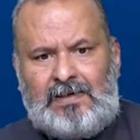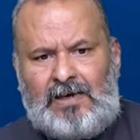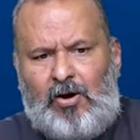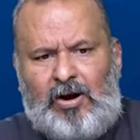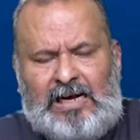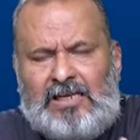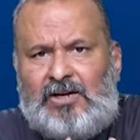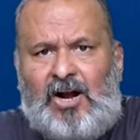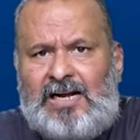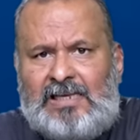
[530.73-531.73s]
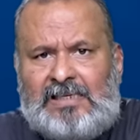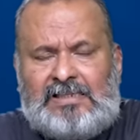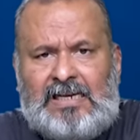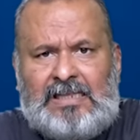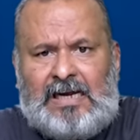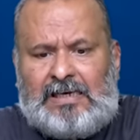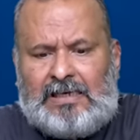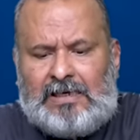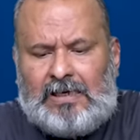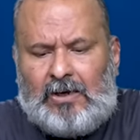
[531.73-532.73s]
Now, it is not necessary
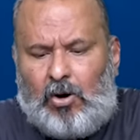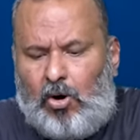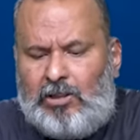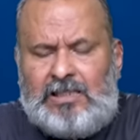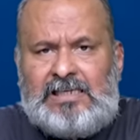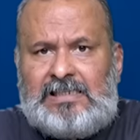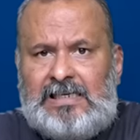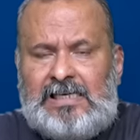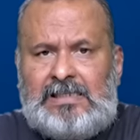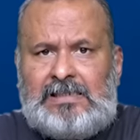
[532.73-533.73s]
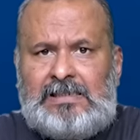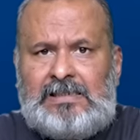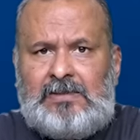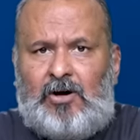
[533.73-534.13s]
that all these deals